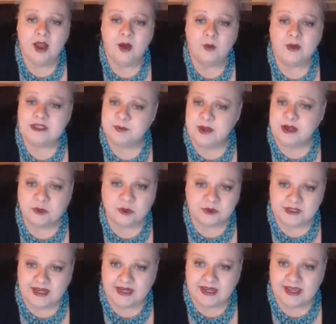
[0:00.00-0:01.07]
what spectral
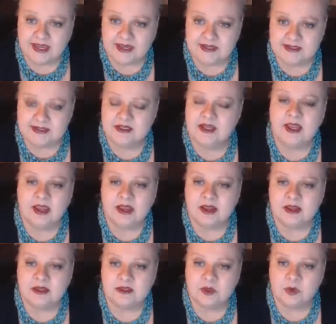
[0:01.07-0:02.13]
data is
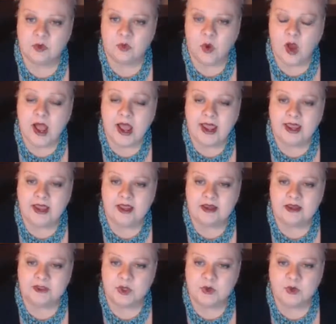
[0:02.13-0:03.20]
and why
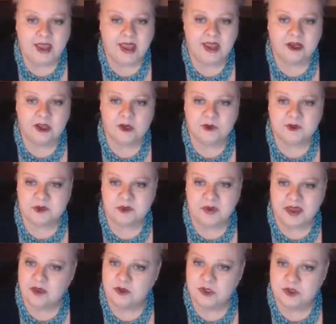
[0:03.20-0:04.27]
it's okay to use a
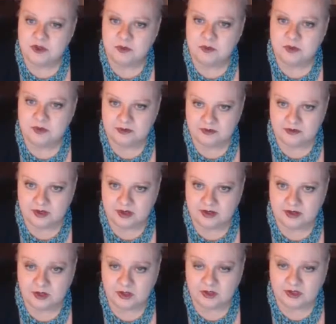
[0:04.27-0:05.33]
paint chip.
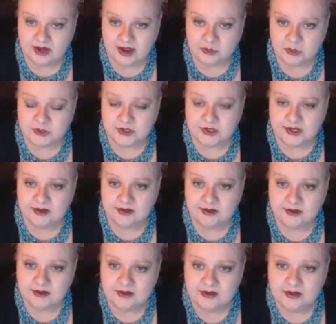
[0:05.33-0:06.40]
You could actually
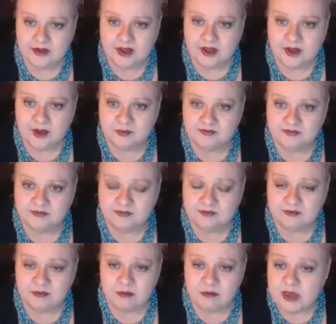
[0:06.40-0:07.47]

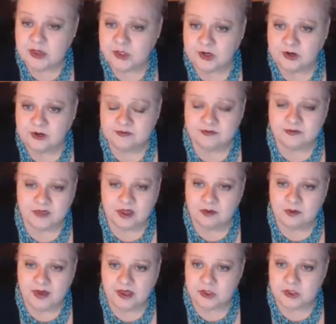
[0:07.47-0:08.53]
measure a
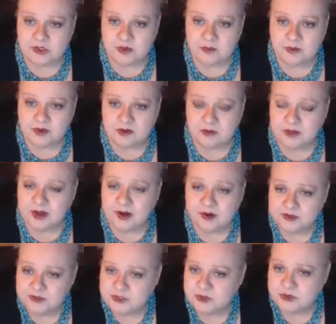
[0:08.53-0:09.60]
paint chip and compare
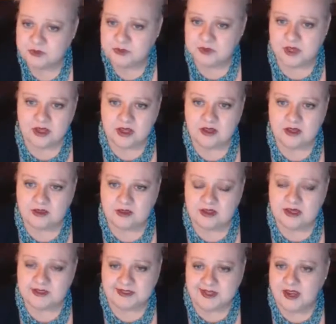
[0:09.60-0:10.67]
it to
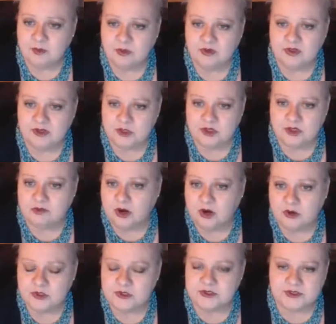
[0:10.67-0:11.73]
the sample that you
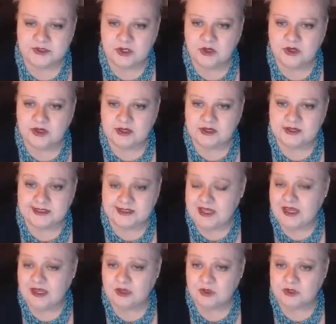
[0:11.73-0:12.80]
purchased, and you can
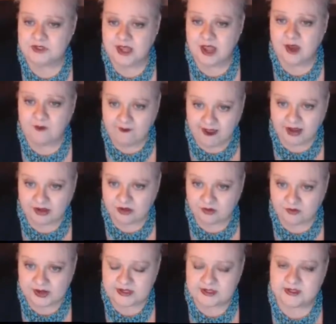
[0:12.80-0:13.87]
see just how
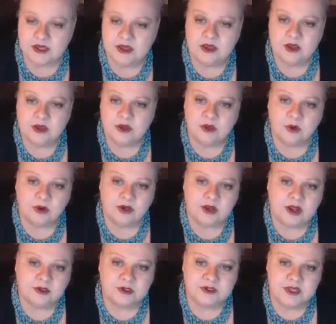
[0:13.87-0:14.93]
accurate your
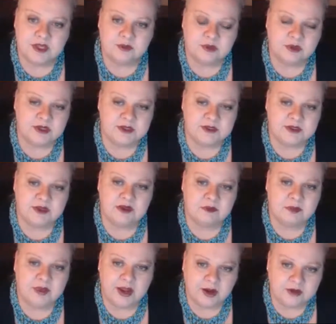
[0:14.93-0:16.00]
color sample is and
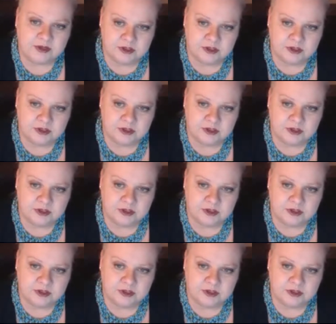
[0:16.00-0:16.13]
compared